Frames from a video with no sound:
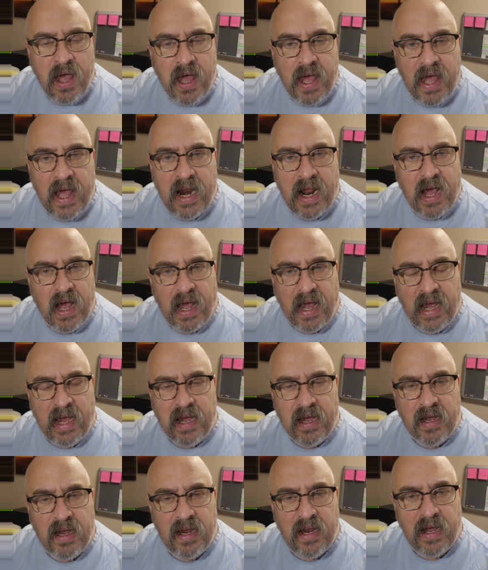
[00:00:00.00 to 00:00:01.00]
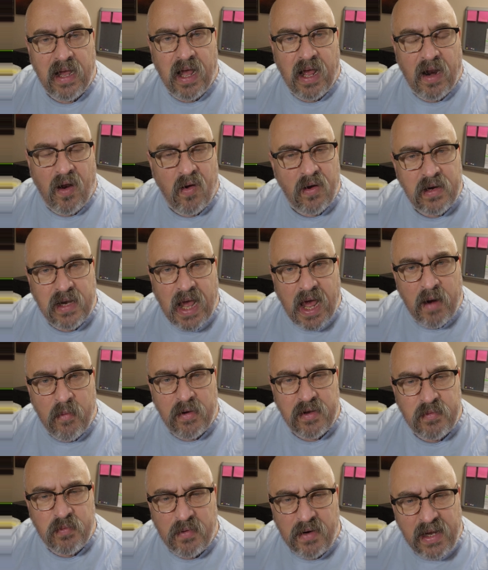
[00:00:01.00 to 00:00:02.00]
And I looked at him. I
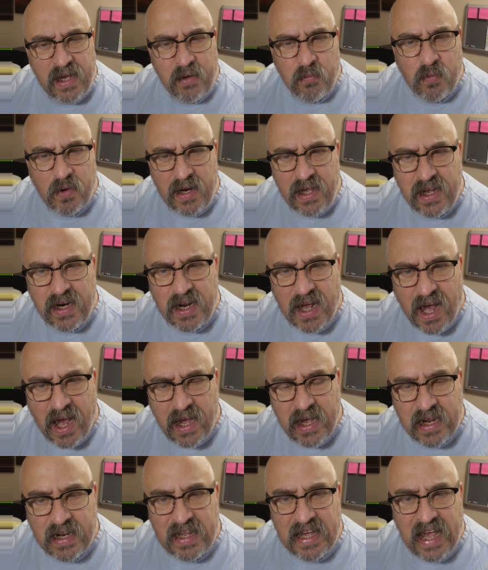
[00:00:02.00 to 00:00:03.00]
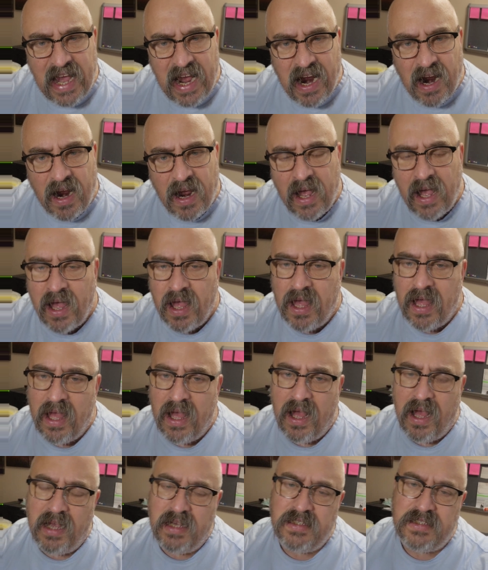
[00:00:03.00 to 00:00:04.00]
said, what are you talking in the air?
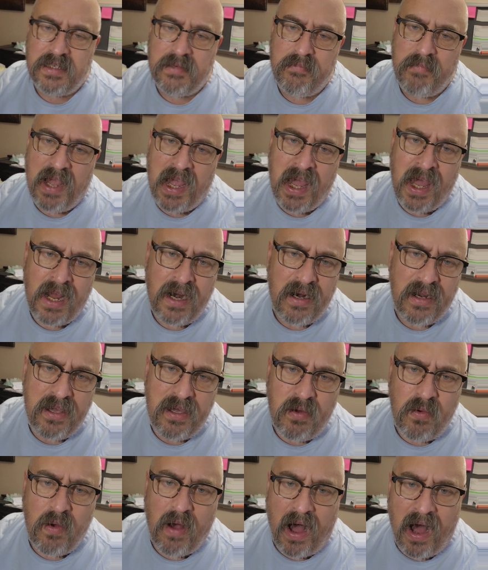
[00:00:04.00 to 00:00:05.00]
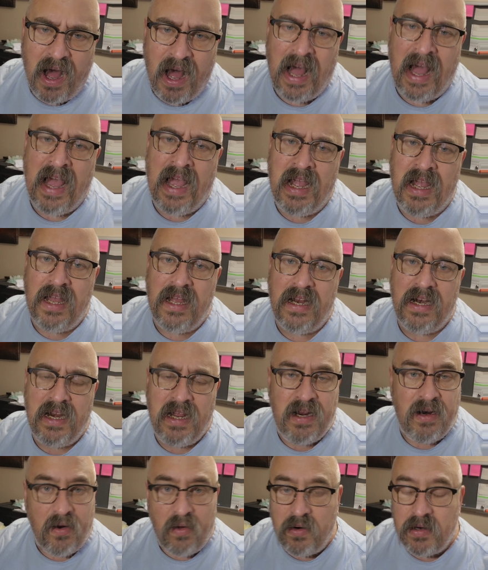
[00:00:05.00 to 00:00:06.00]
I said, man, are you high?
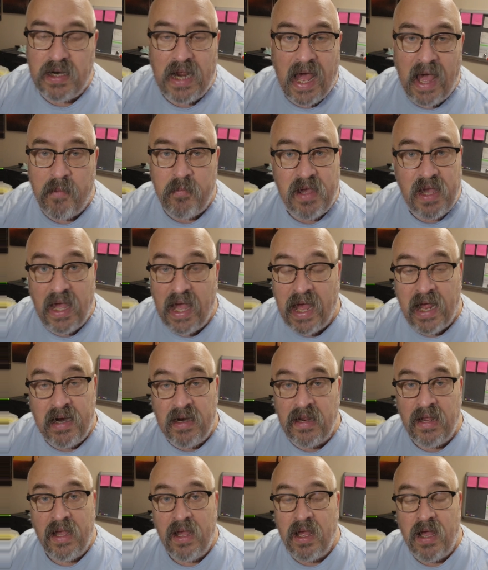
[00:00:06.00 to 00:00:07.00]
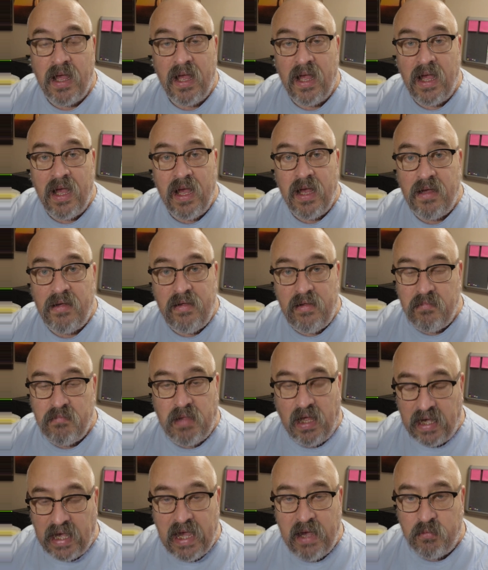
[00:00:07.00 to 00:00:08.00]
He looked at me and
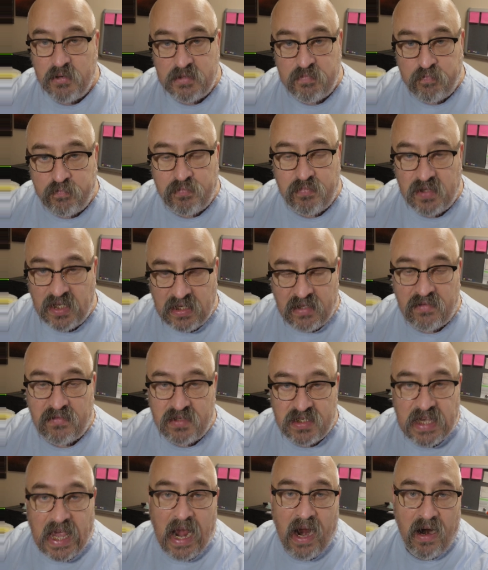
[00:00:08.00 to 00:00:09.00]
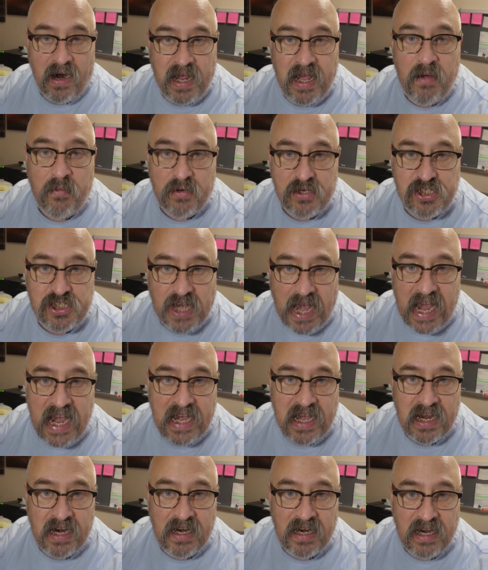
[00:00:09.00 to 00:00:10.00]
like he was scared. He was
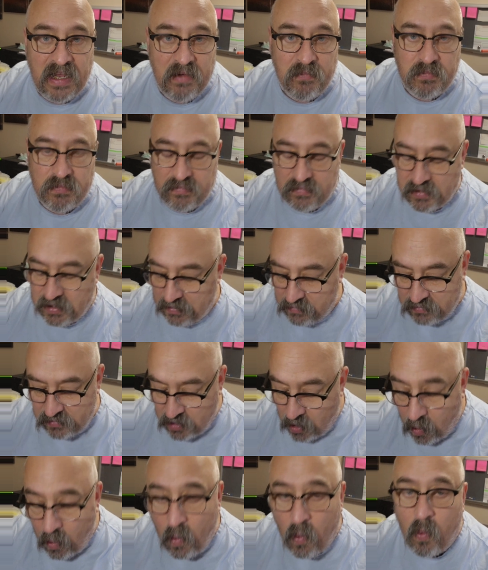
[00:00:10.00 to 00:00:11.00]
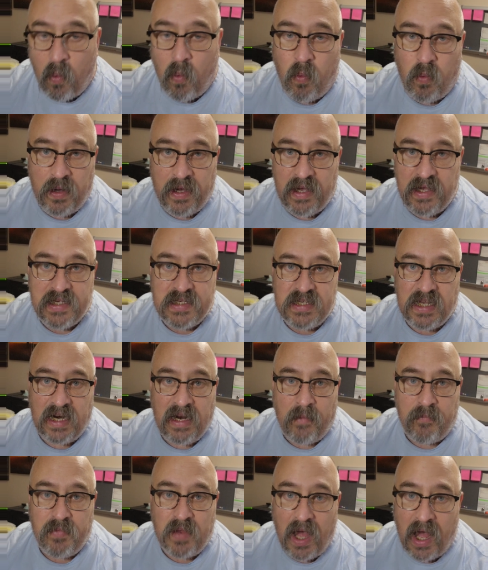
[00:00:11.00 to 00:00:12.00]
shaking. No, he said,
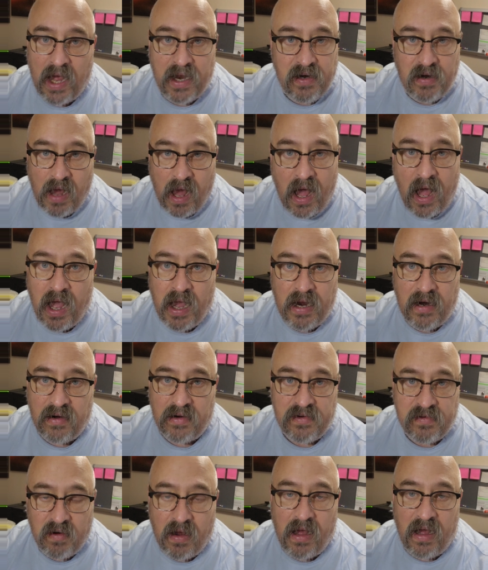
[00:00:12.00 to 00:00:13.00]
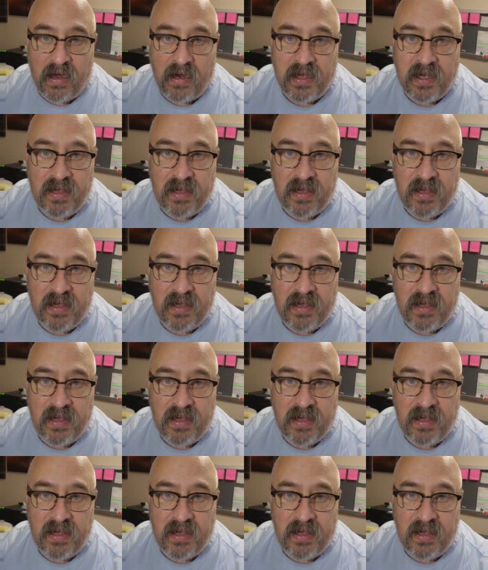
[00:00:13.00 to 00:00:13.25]
I'm not high or drunk.